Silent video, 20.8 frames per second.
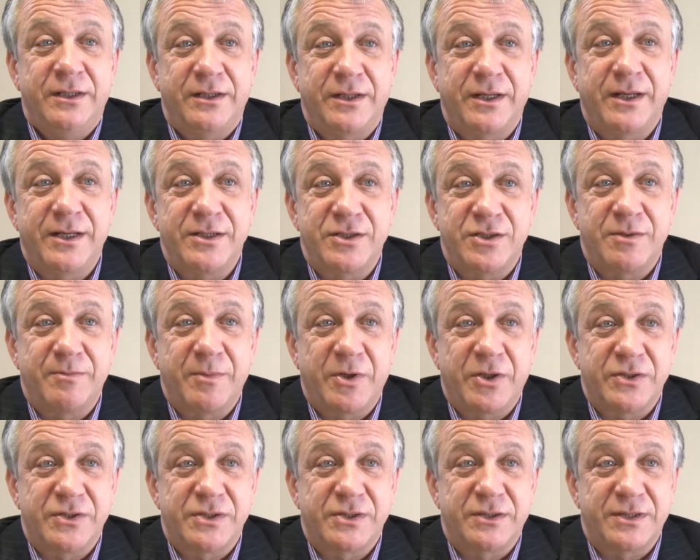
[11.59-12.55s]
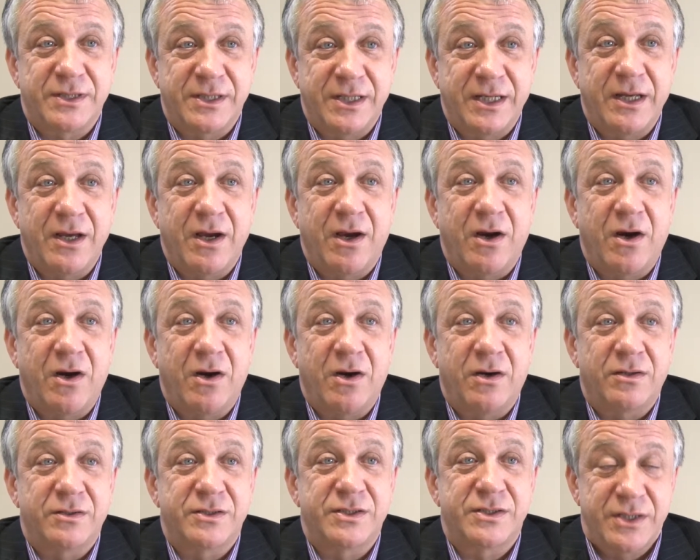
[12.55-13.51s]
The HMRC
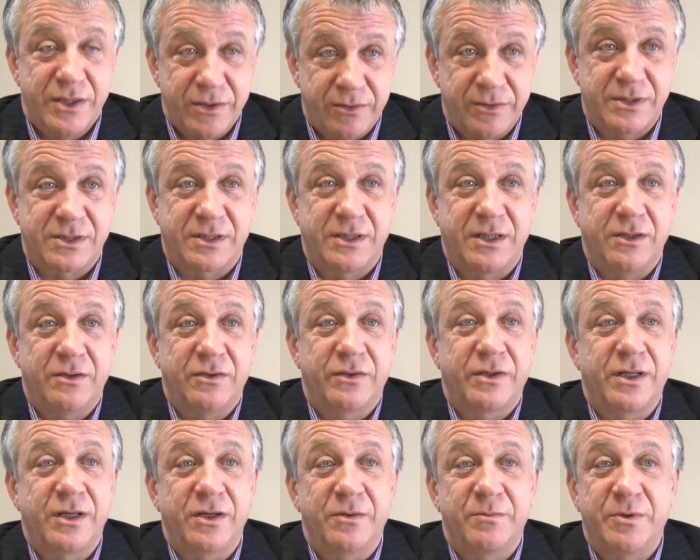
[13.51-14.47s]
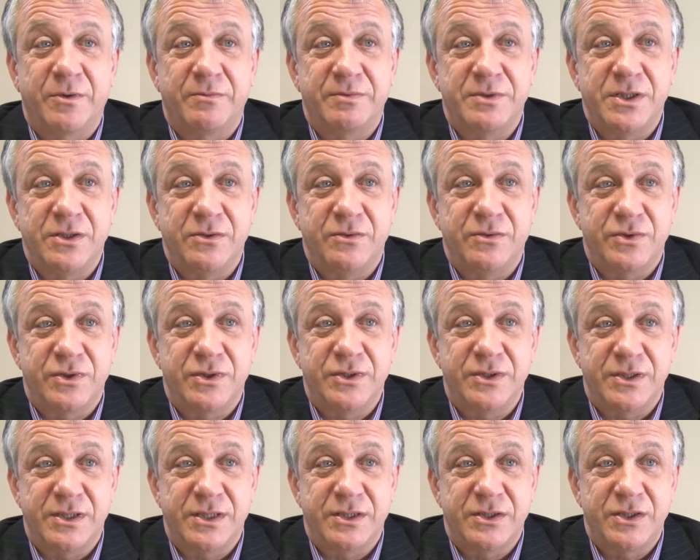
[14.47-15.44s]
are seriously looking at property
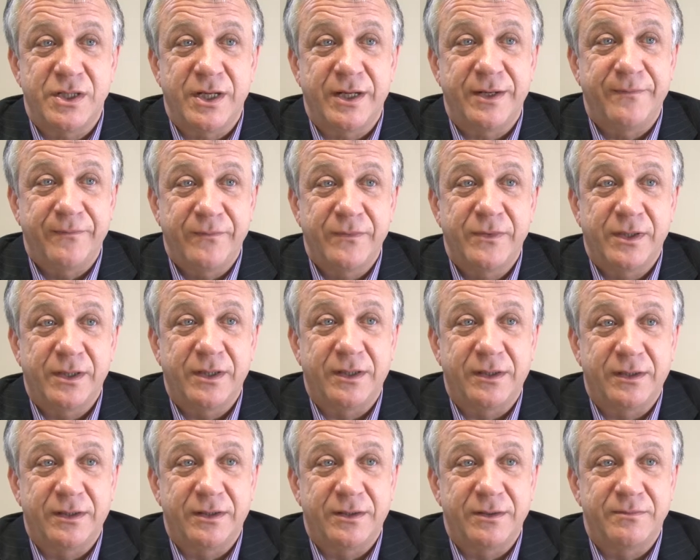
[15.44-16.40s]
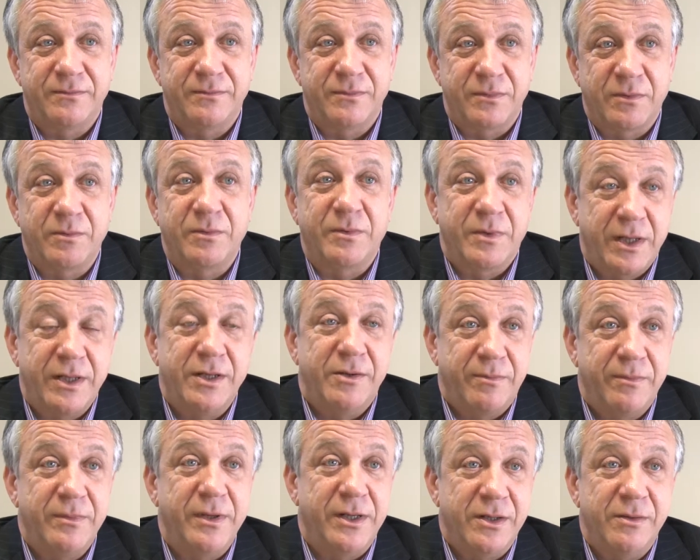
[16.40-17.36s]
auctions this year
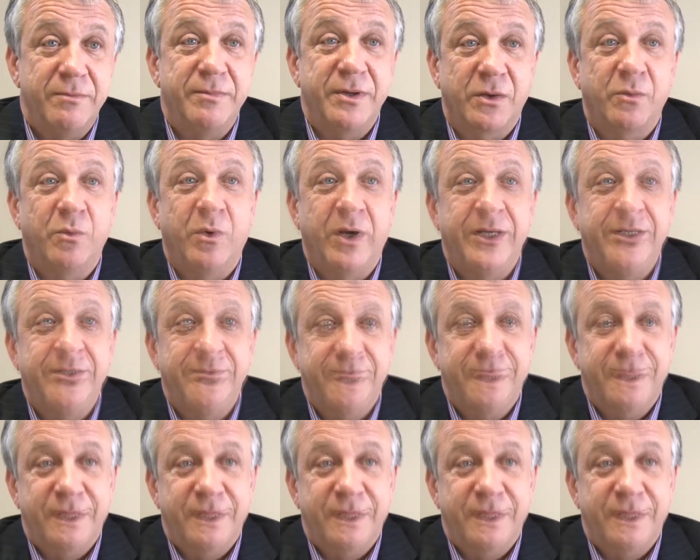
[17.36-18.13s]
in a big way.